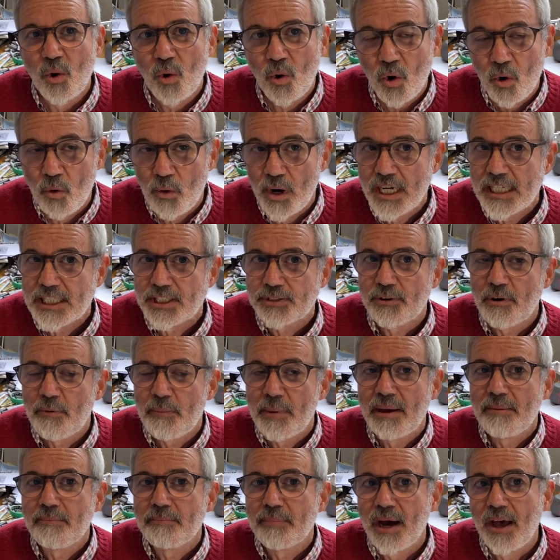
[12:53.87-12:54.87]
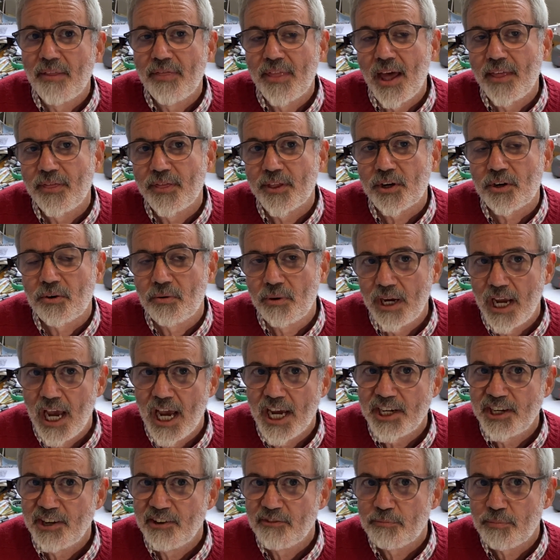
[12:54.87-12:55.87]
always remember that the
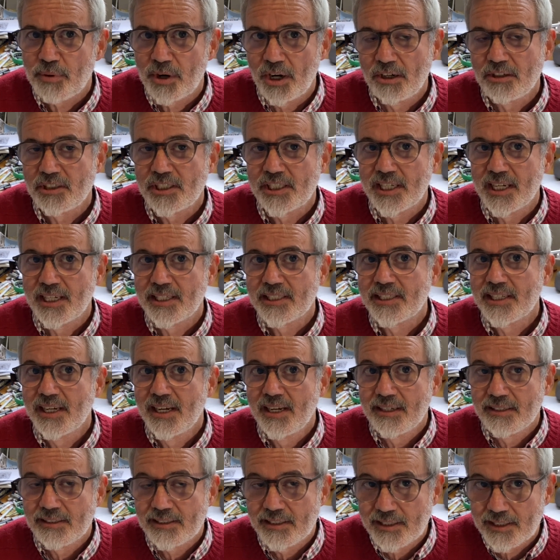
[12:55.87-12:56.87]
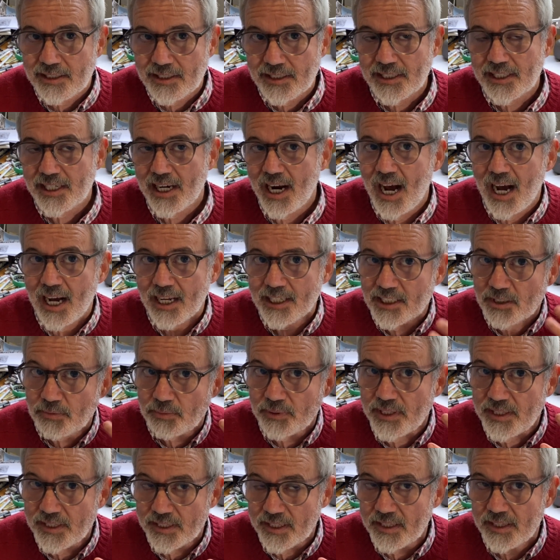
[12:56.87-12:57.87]
creative process starts
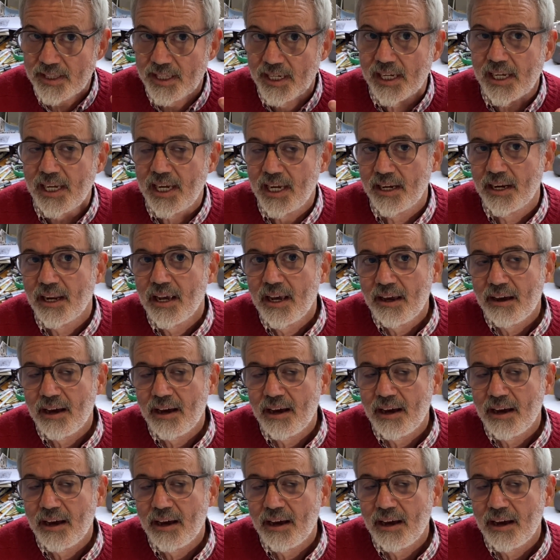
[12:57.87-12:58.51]
with the thinking.